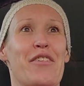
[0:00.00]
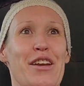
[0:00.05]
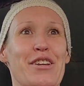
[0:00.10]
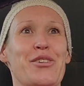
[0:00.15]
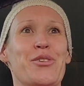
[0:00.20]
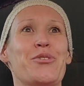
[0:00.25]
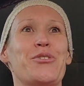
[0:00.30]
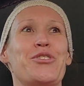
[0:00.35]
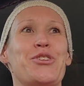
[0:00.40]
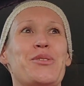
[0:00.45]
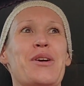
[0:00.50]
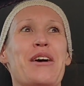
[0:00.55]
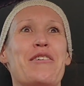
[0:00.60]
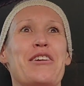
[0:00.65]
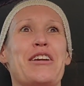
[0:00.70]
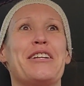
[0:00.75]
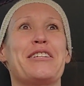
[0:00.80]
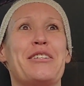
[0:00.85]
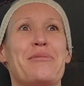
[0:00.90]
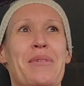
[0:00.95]
have I told you how
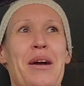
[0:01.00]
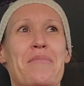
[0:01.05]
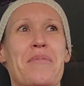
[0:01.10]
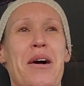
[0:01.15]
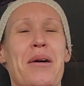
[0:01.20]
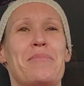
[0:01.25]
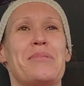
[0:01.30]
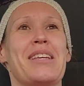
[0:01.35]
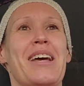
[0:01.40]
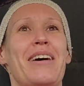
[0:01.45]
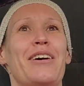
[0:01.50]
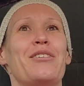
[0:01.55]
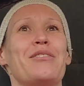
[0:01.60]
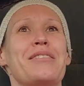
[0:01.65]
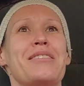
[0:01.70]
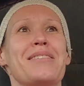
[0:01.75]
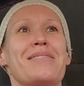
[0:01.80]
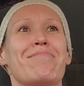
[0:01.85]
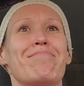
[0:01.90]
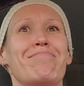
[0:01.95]
to get to my mom's
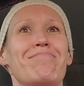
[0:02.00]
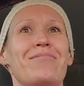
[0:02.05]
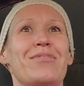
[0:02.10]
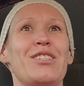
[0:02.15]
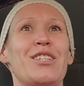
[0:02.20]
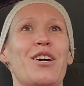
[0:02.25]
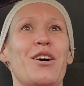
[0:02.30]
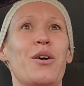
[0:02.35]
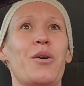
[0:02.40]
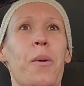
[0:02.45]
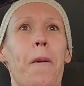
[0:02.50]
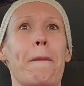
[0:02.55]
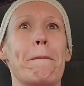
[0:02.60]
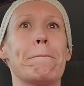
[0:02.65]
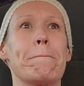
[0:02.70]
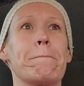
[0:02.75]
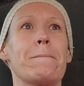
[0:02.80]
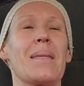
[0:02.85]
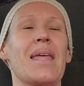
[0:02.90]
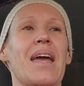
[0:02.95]
house? So
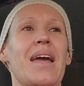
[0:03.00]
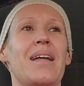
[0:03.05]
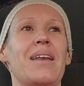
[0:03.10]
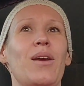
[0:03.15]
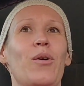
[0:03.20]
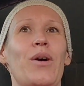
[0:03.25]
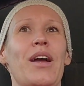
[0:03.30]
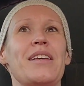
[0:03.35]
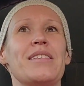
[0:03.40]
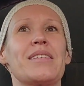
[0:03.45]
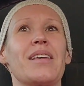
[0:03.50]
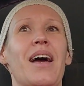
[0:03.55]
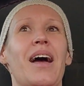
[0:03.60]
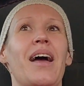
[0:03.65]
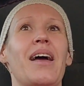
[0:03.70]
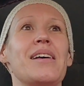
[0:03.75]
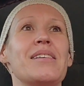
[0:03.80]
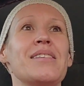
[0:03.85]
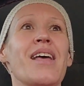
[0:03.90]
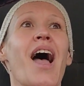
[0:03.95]
anyways,
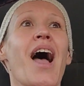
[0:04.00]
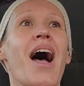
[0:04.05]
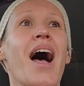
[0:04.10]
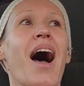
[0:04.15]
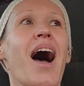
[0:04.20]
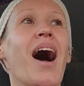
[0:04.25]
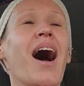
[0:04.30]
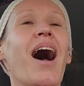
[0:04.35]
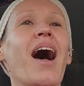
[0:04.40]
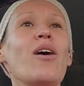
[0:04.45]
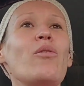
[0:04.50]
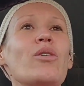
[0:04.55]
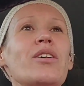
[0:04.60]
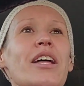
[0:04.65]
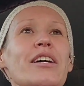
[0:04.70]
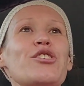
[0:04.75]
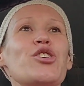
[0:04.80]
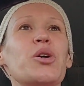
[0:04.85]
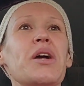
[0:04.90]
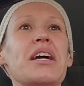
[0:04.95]
guys, I will
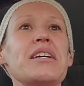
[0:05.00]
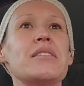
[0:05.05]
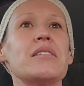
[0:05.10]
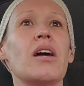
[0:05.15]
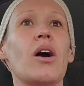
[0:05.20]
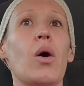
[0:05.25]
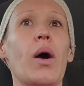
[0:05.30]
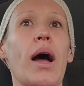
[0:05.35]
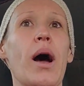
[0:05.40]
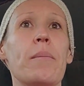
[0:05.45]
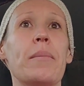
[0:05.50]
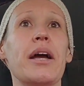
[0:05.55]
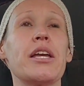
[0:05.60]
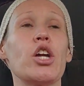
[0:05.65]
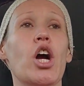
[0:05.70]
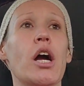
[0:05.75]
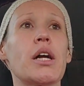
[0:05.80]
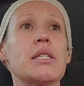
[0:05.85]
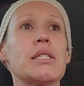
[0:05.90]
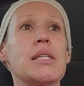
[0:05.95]
let you guys know how my
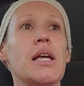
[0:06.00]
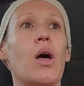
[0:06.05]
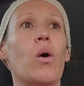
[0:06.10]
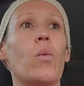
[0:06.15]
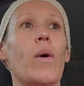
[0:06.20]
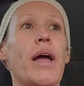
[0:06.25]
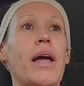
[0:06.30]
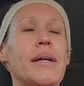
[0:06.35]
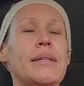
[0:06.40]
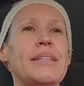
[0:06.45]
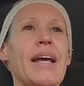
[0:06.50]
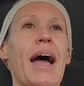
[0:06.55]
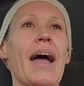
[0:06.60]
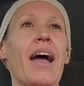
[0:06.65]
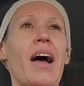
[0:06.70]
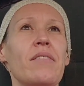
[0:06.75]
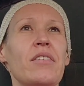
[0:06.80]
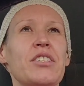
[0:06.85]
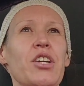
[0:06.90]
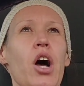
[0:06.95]
yard sale went. I
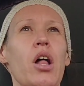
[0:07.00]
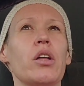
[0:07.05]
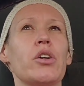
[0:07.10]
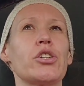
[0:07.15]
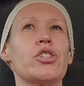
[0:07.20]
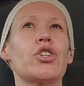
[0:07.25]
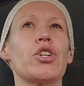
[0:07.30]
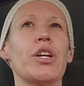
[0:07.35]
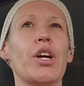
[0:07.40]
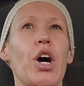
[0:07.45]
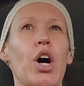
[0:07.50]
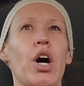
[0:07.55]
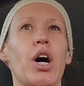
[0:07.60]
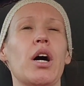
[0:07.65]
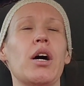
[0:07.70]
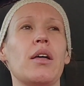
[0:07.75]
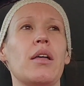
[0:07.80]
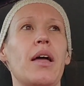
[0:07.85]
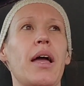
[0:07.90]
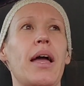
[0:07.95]
have a Dollar Tree
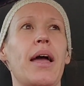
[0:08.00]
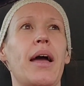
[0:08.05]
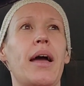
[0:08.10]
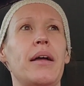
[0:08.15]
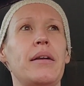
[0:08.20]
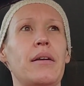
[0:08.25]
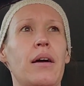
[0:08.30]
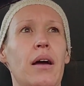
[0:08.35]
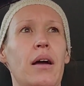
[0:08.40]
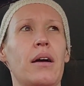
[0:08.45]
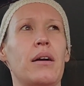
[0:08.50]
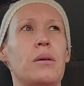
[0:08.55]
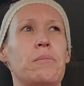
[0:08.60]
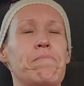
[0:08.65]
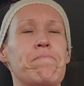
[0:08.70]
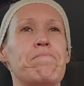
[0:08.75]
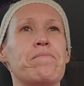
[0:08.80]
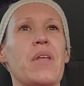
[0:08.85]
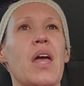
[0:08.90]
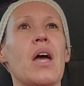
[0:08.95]
haul and
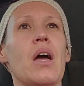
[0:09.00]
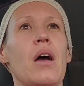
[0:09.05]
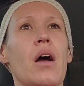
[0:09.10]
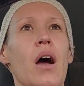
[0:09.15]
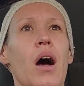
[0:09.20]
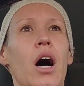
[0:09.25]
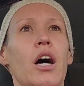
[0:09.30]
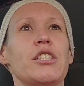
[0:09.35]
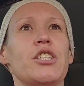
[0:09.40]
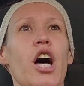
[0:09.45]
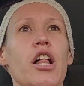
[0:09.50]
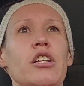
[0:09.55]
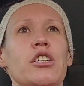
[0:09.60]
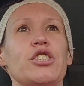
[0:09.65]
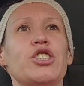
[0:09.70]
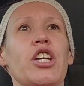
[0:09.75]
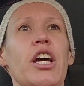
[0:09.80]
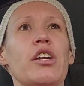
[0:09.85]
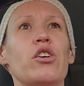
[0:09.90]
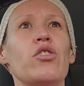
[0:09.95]
um, a
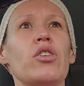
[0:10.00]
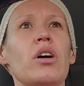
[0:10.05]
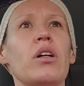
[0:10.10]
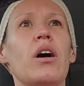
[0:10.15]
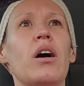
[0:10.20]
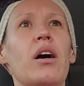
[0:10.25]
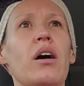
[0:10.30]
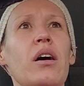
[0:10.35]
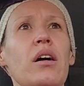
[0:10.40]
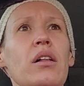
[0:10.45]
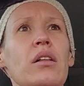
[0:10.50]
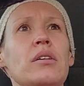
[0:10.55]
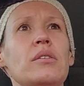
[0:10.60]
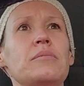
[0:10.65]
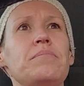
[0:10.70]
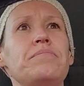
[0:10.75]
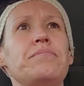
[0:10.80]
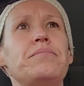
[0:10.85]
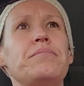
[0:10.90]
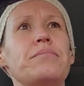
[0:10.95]
Dollar General haul.
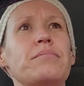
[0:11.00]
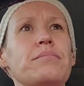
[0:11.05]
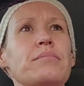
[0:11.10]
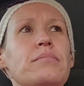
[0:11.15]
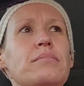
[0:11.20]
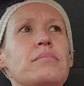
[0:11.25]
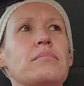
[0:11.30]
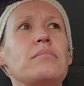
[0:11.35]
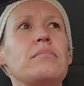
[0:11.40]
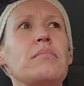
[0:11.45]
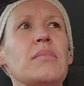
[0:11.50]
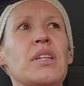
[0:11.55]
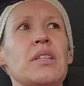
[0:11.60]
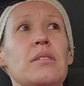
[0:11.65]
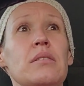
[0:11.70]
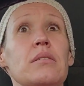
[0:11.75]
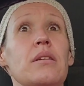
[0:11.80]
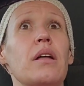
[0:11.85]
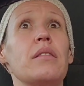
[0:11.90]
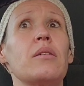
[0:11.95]

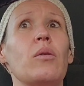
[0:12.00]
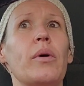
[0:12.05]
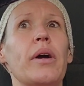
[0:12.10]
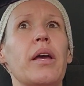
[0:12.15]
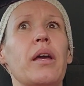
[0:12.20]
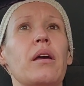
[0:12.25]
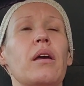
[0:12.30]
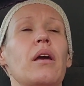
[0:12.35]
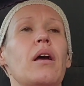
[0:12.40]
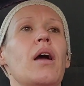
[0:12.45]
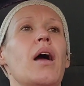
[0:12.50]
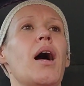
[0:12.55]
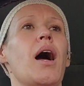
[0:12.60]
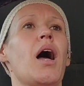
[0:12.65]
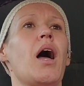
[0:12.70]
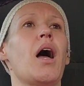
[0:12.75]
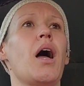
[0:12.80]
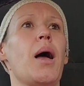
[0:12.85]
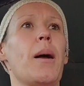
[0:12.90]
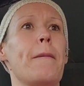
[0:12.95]
It's not the way.
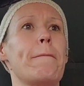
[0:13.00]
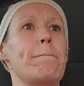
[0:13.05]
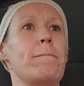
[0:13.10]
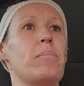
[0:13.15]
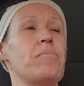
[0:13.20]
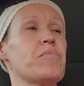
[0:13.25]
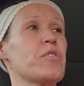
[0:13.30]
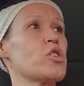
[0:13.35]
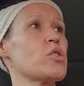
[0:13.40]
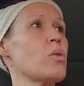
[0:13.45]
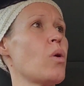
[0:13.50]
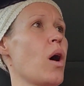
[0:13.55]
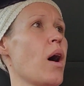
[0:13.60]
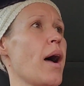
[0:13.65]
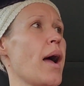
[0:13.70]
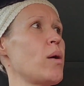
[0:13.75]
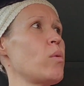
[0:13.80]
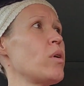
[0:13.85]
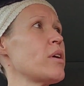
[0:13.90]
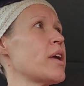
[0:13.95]
Um, so
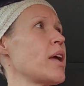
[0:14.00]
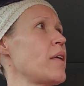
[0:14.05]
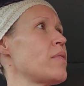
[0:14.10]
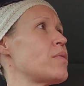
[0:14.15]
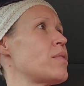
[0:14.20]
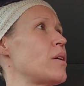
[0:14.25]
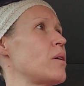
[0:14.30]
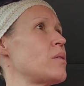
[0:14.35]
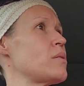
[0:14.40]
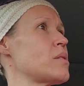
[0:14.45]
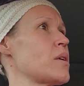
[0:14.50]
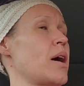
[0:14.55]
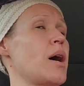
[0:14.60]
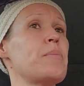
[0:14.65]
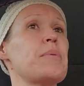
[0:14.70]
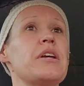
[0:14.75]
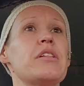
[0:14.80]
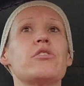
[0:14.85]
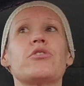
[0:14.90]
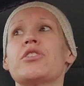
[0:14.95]
I will get those
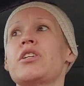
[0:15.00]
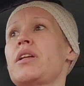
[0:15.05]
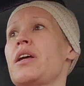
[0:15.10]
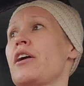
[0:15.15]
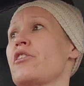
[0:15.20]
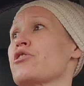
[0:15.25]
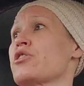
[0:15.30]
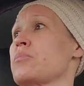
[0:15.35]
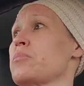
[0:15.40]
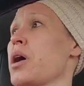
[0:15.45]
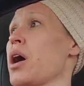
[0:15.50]
up either today or